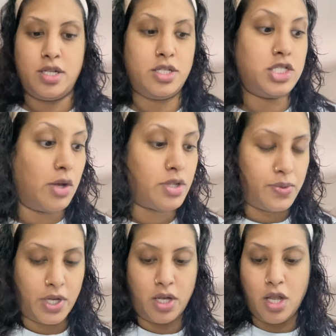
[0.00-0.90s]
So, so
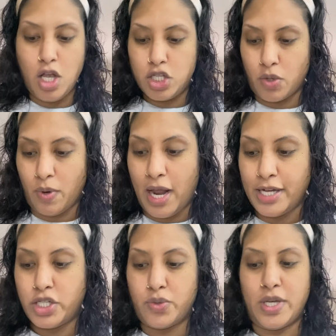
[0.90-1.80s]
good. So what I
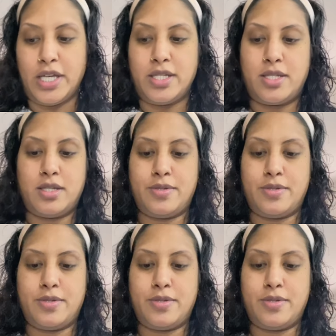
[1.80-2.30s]
do is